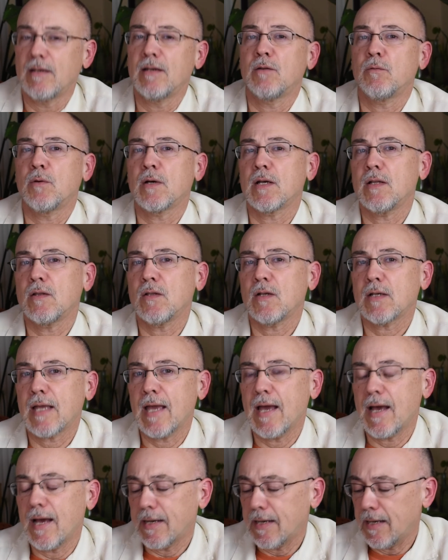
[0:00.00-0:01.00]
We're going to look
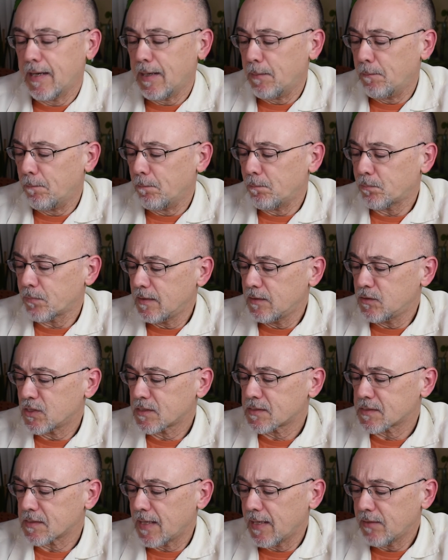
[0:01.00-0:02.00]
at
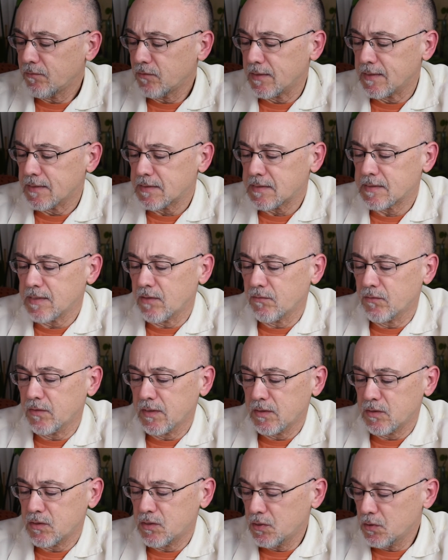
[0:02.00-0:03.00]
Just Lively at
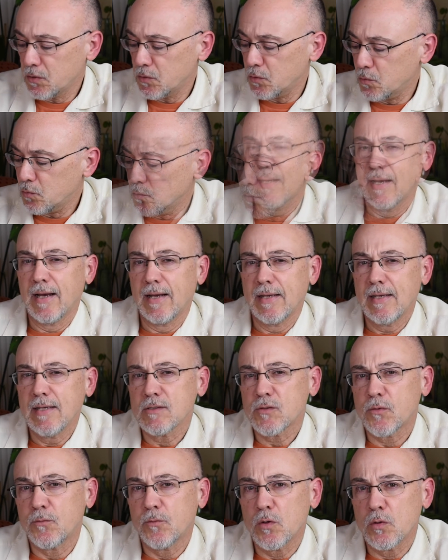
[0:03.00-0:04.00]
7-2. He
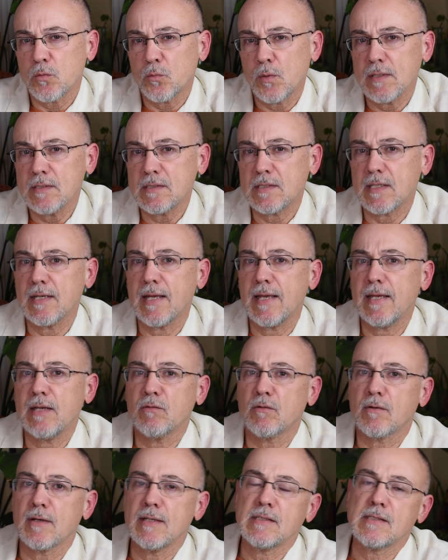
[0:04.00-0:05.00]
has 4 wins in
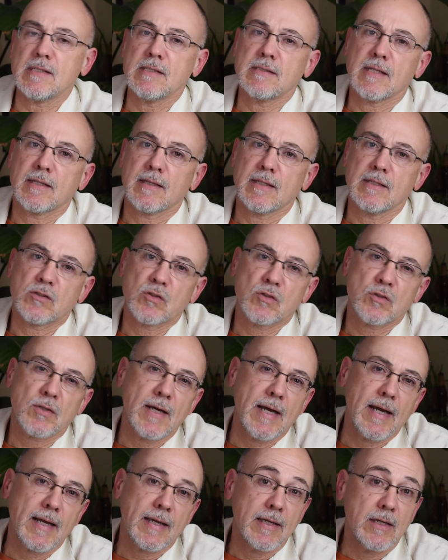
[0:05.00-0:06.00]
8 races at this
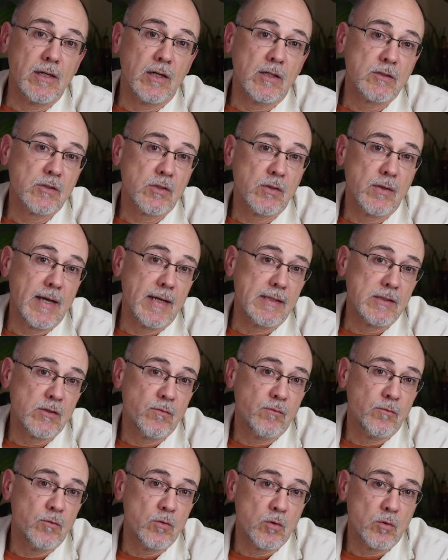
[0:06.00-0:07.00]
track. He also has
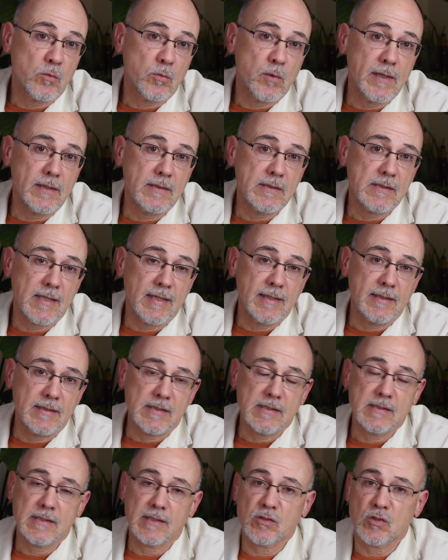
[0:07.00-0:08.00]
4 wins in
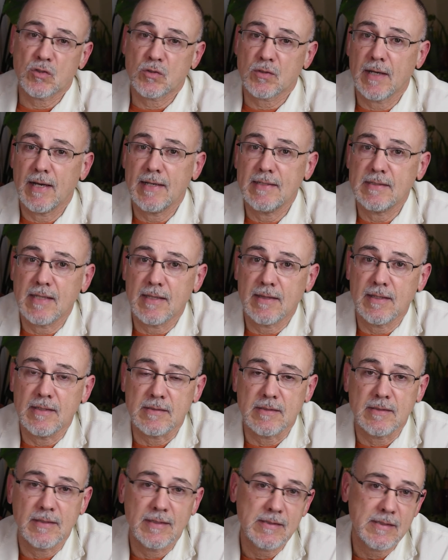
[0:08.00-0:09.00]
6 tries at
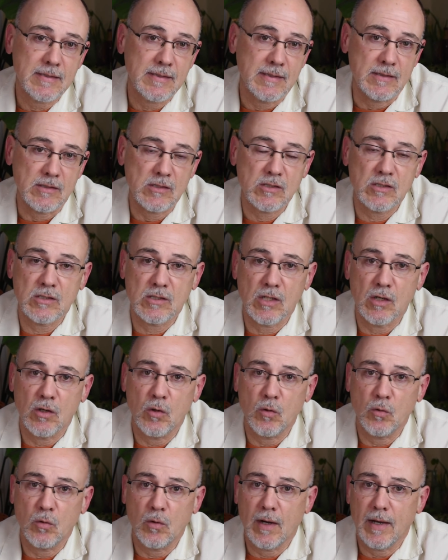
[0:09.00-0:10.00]
this distance.
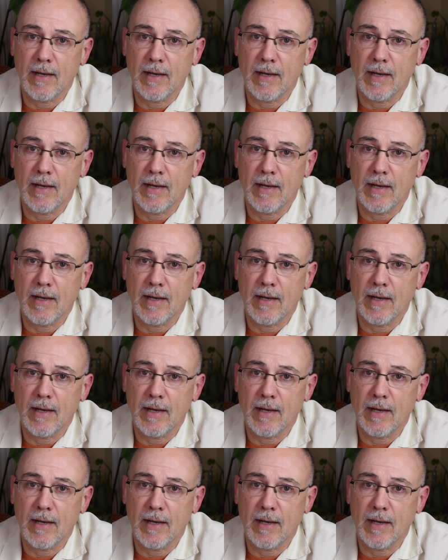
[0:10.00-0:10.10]
So